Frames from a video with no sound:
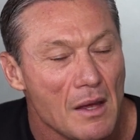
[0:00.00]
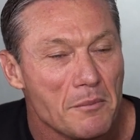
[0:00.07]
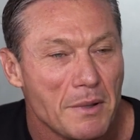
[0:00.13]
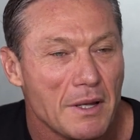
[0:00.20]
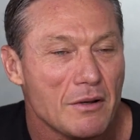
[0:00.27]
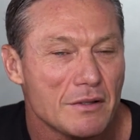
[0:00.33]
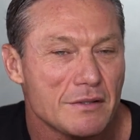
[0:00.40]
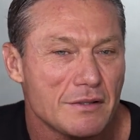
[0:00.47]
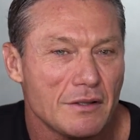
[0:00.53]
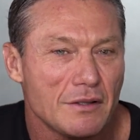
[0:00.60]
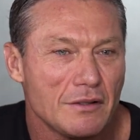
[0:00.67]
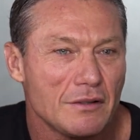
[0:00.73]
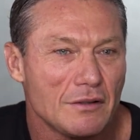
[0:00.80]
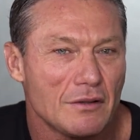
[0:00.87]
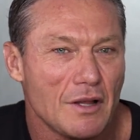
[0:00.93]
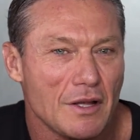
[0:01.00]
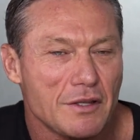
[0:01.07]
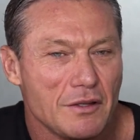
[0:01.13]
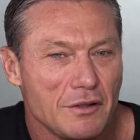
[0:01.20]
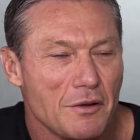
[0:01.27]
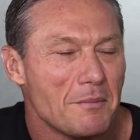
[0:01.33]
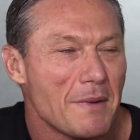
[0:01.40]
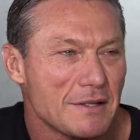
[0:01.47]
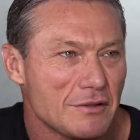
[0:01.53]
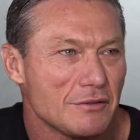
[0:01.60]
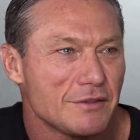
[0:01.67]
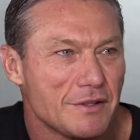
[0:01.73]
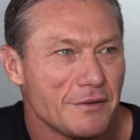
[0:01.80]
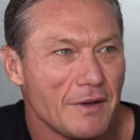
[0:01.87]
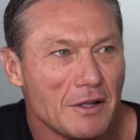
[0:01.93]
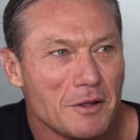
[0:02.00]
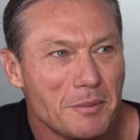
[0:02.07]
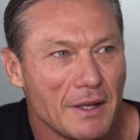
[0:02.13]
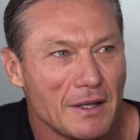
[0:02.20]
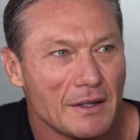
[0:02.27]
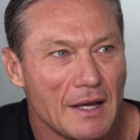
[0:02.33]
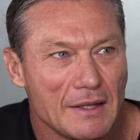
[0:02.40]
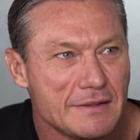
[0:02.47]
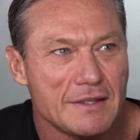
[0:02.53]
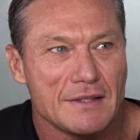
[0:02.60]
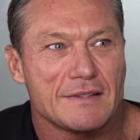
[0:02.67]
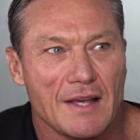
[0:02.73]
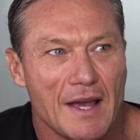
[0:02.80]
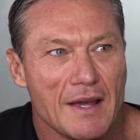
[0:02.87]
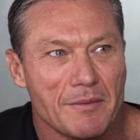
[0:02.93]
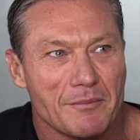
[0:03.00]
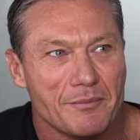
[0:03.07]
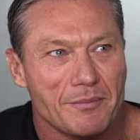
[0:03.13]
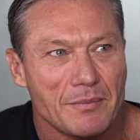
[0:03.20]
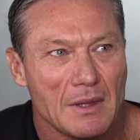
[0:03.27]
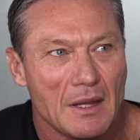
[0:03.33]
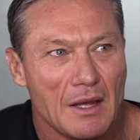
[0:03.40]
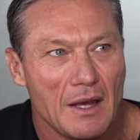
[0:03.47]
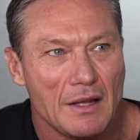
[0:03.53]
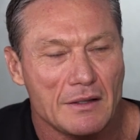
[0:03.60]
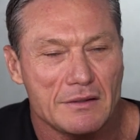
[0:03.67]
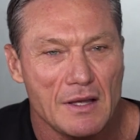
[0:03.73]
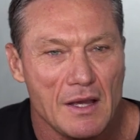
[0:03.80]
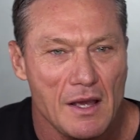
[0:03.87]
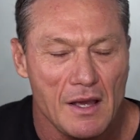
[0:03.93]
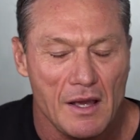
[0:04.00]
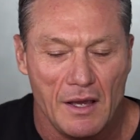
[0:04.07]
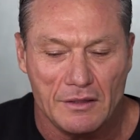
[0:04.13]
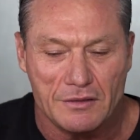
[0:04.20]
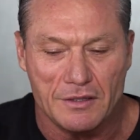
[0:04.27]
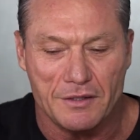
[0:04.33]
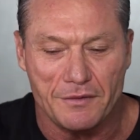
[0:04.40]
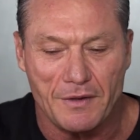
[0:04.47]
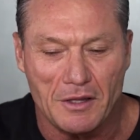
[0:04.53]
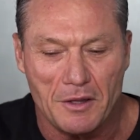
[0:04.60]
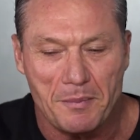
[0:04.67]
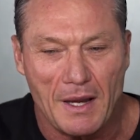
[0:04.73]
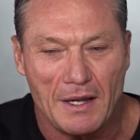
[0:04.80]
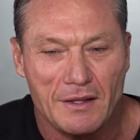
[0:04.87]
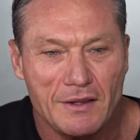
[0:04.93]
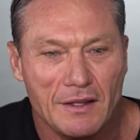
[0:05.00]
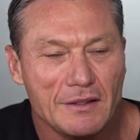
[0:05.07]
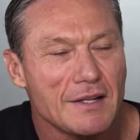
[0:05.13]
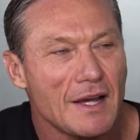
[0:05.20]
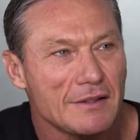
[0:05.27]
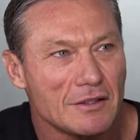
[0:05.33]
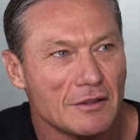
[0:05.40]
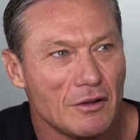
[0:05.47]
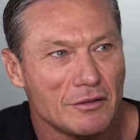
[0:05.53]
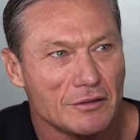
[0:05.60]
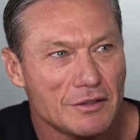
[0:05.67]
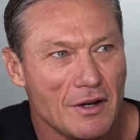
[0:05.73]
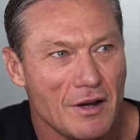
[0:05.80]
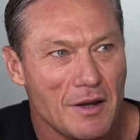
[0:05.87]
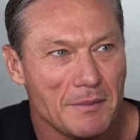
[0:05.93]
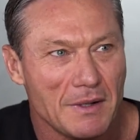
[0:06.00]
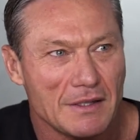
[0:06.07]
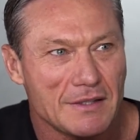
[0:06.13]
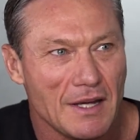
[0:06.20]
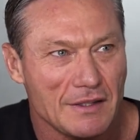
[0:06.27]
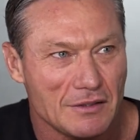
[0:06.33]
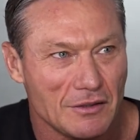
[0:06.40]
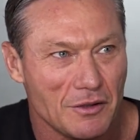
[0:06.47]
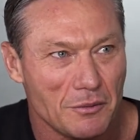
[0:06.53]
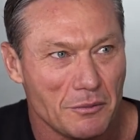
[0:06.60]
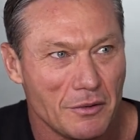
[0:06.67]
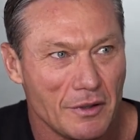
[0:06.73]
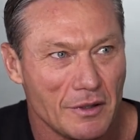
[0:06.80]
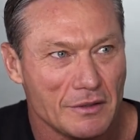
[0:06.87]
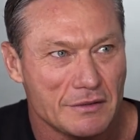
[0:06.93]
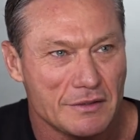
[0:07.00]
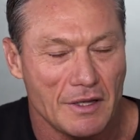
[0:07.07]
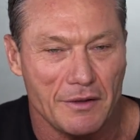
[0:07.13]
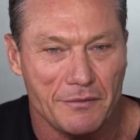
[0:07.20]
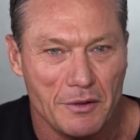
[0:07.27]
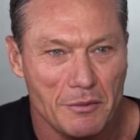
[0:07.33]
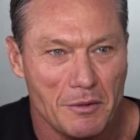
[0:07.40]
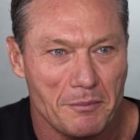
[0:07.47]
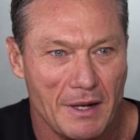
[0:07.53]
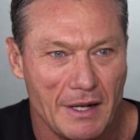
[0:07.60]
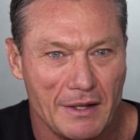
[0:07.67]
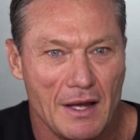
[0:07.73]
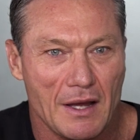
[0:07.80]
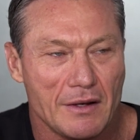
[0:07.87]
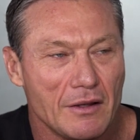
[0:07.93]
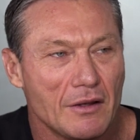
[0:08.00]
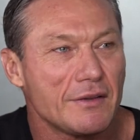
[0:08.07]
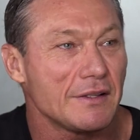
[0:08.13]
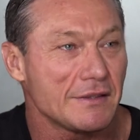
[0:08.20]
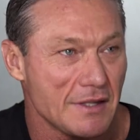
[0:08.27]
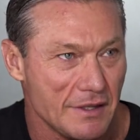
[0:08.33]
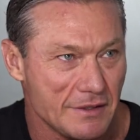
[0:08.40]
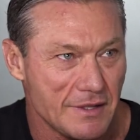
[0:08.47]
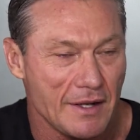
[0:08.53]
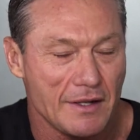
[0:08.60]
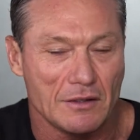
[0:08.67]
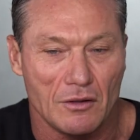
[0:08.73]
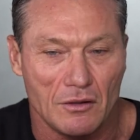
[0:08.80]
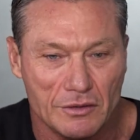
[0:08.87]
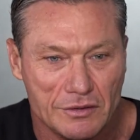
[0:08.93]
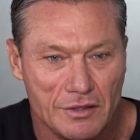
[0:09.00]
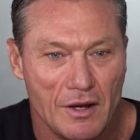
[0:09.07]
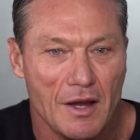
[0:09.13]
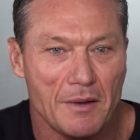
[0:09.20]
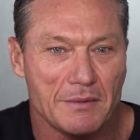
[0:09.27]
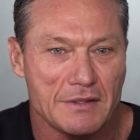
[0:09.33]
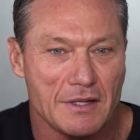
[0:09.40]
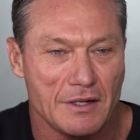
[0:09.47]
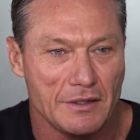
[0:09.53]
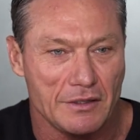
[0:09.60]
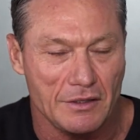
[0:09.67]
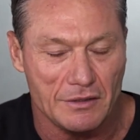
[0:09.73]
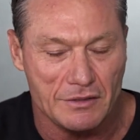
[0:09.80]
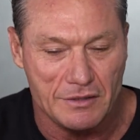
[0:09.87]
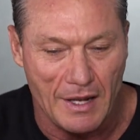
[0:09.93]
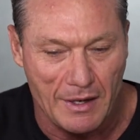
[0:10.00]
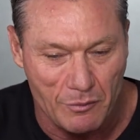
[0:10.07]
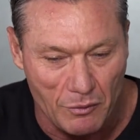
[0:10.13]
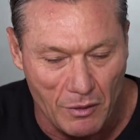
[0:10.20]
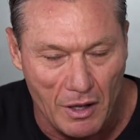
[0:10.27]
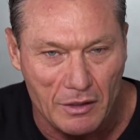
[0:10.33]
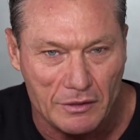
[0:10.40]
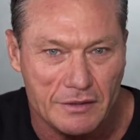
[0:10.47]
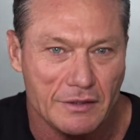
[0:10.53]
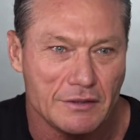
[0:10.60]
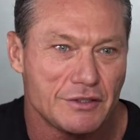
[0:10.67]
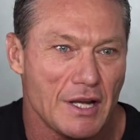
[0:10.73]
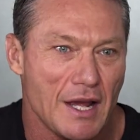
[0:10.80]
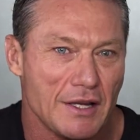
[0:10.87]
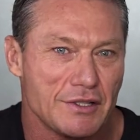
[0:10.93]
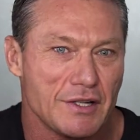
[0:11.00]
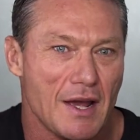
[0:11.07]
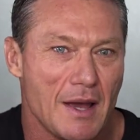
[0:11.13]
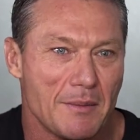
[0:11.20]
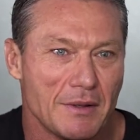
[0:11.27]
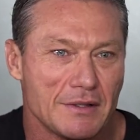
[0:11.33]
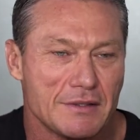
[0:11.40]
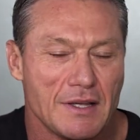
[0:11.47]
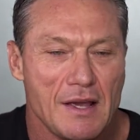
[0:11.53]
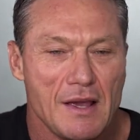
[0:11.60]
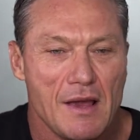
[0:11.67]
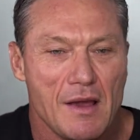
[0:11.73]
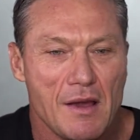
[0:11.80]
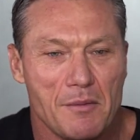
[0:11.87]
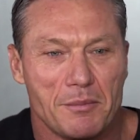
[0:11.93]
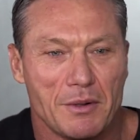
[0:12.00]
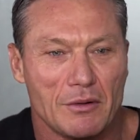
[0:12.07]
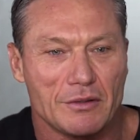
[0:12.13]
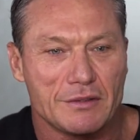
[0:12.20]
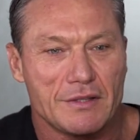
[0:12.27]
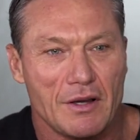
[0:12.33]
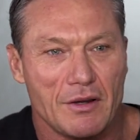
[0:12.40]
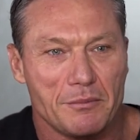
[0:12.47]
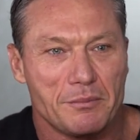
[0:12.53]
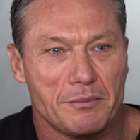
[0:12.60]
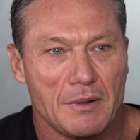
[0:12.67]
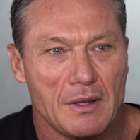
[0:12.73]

Because like your muscles developing, it's the same. It's to develop anything takes a long time and it takes a lot of work. So if you want better gut health, it's going to take a long time. It's going to take a while to change your habits. But also,